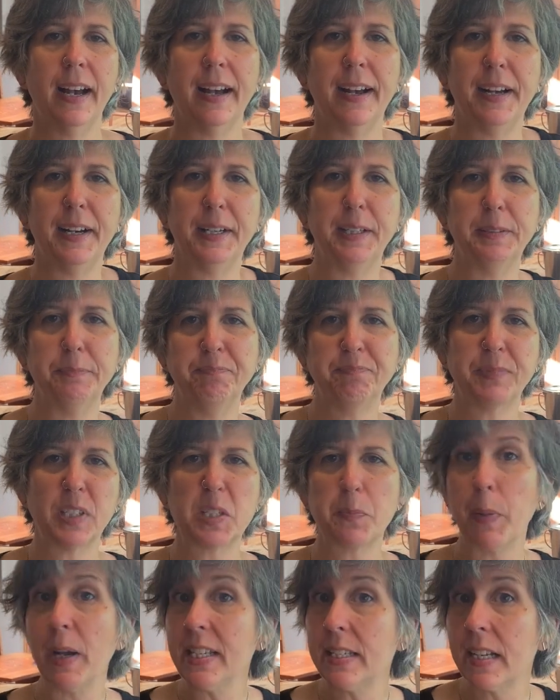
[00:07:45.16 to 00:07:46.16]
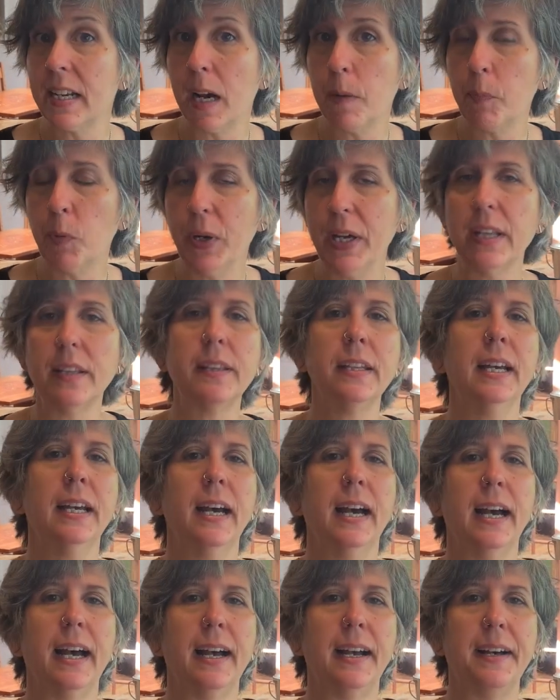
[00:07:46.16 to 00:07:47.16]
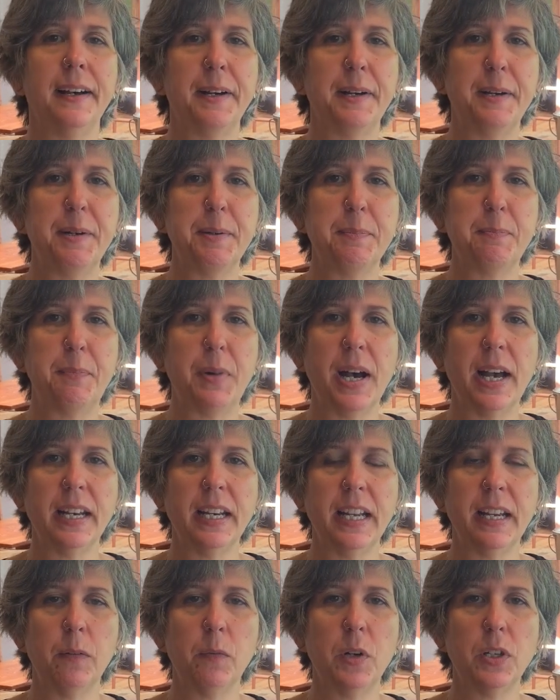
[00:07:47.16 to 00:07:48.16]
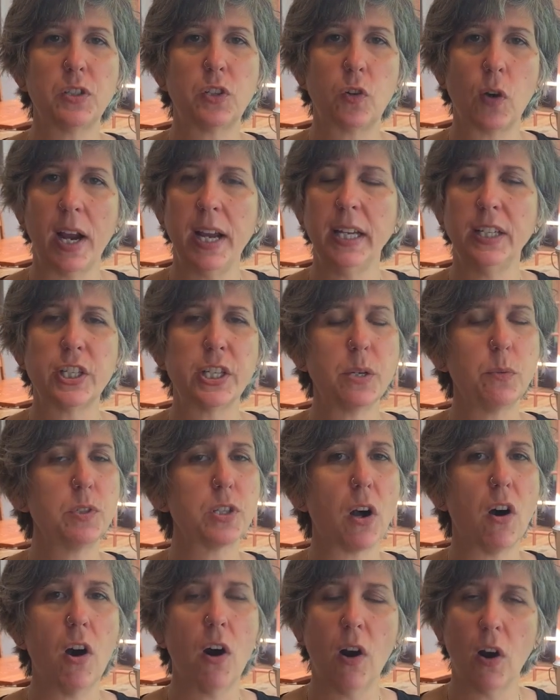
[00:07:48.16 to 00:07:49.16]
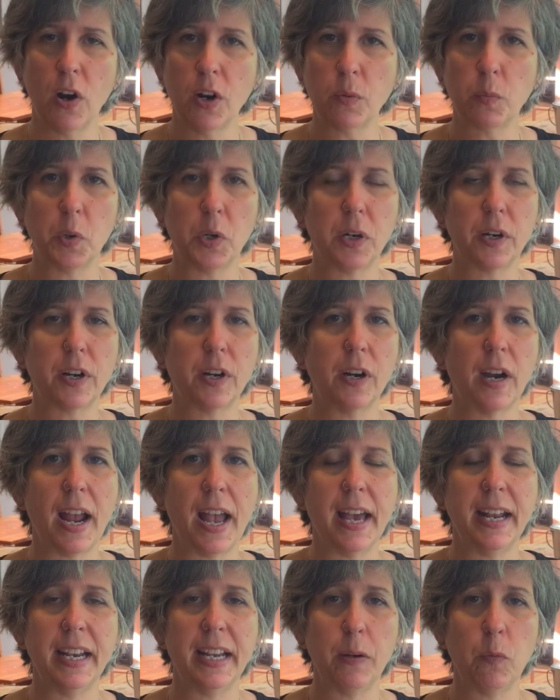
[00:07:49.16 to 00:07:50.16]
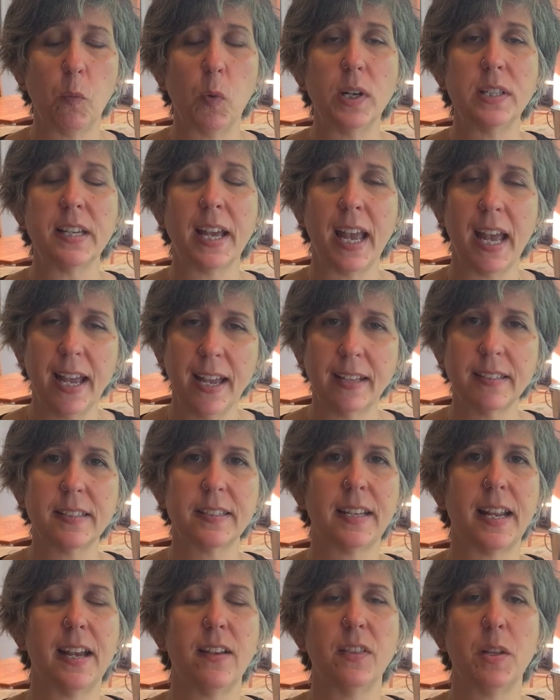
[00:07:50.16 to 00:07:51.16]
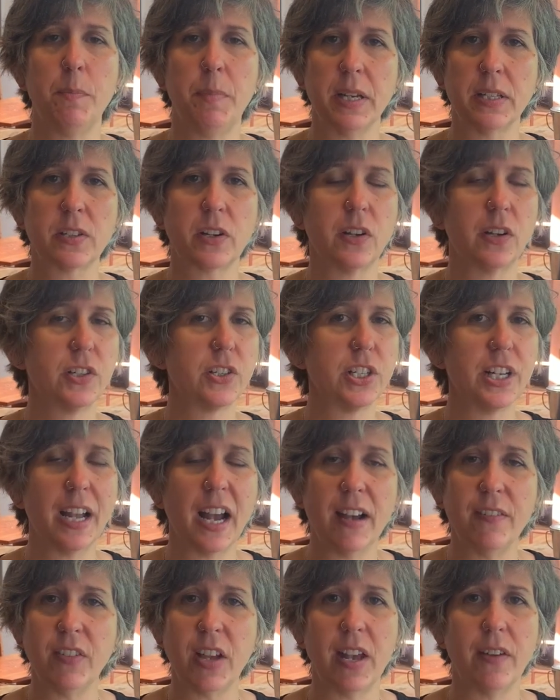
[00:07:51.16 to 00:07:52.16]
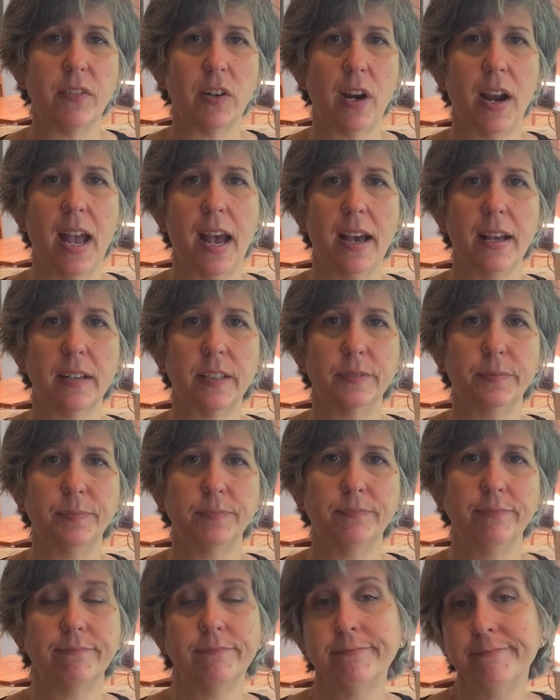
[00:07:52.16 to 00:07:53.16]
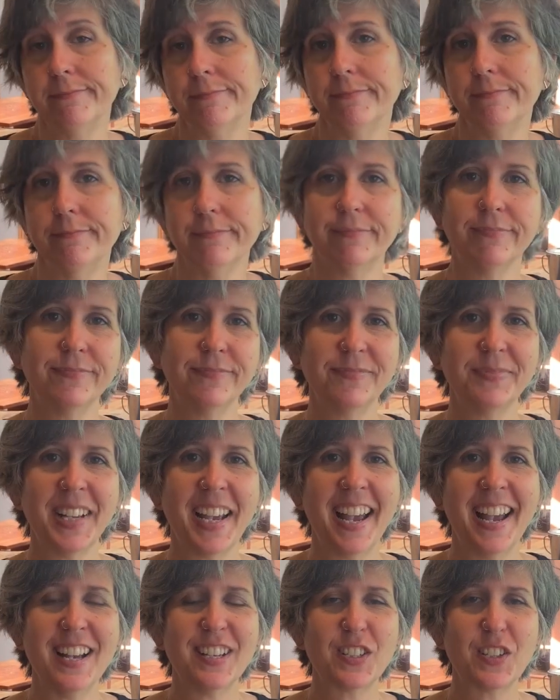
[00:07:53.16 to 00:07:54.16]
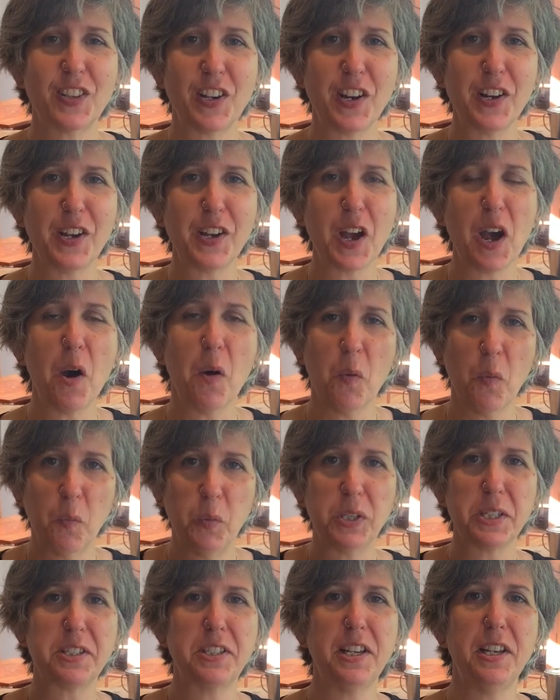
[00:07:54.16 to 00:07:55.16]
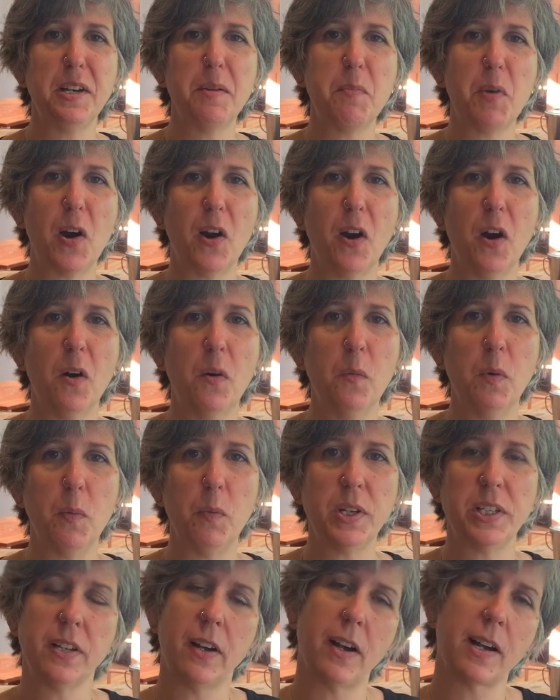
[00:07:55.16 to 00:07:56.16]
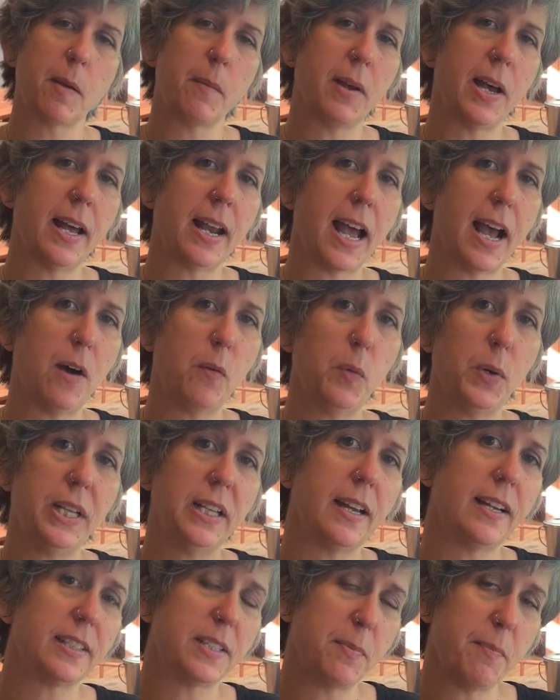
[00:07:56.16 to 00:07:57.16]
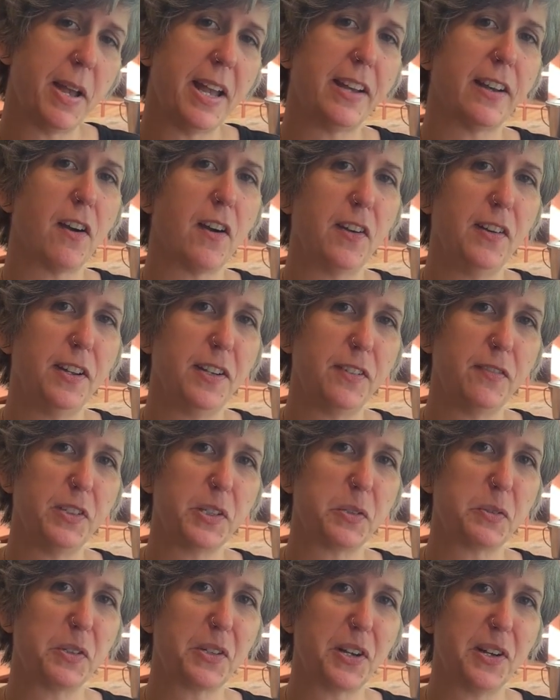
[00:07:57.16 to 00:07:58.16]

um, spice it up with. Uh, but it was great. She was a hard worker and it was hands down the best congee I've ever had. So there you go. We'll see you tomorrow when we talk about how we like to make our individual